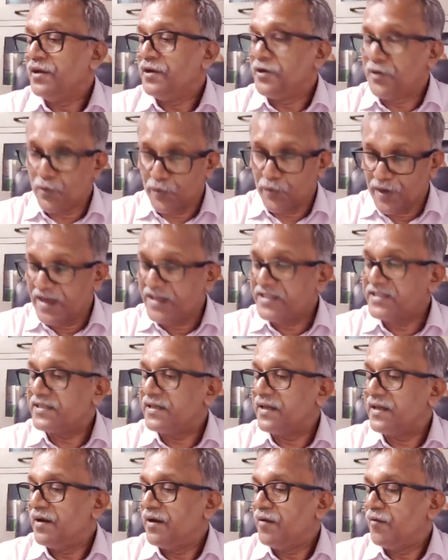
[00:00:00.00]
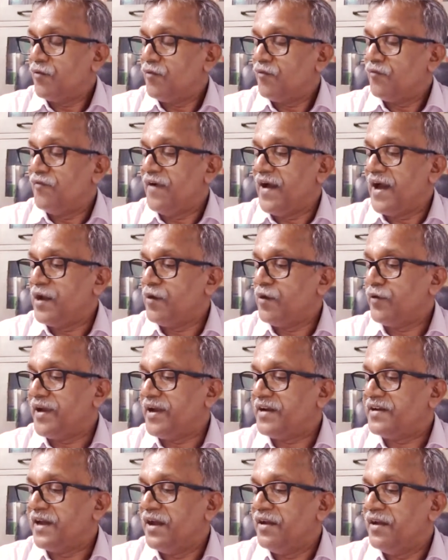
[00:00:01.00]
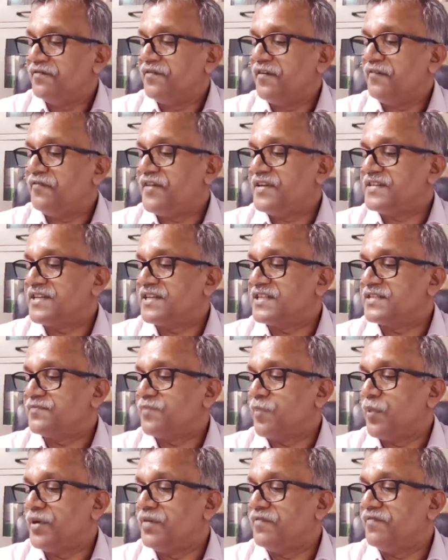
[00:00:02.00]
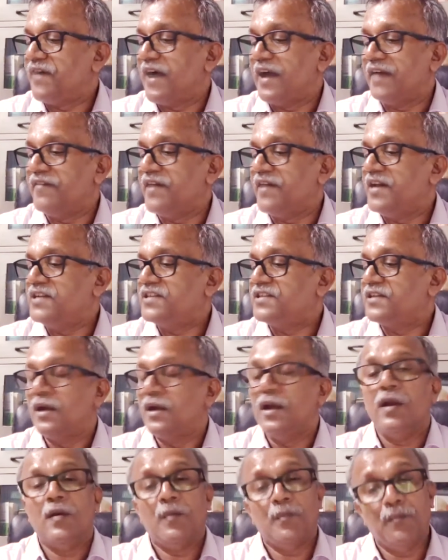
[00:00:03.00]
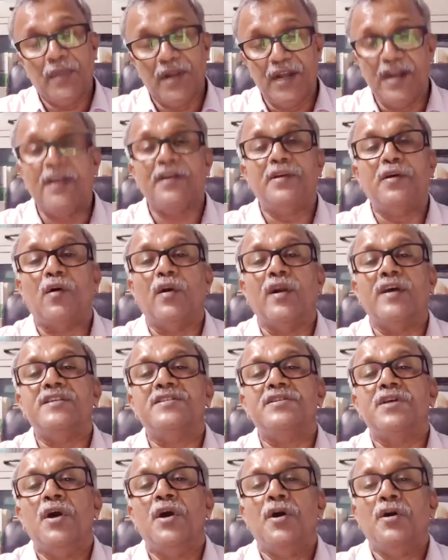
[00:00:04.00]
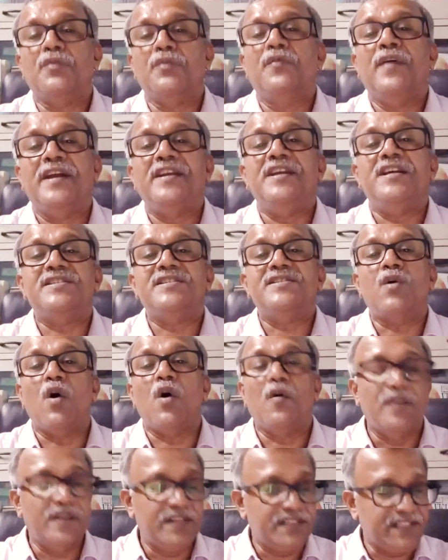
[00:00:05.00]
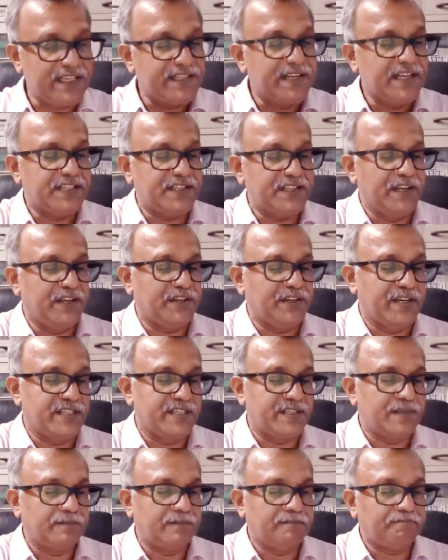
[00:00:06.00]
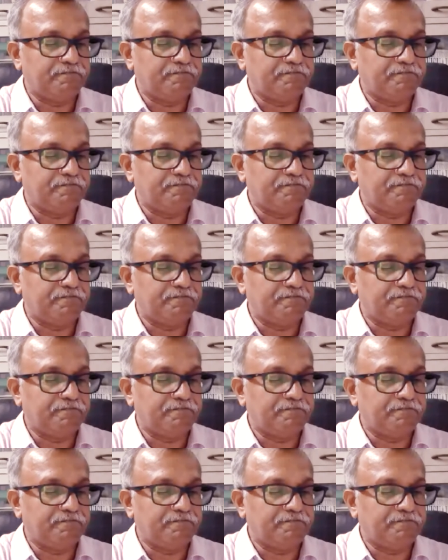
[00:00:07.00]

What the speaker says: tunas valued at $56.58 million to various overseas destinations.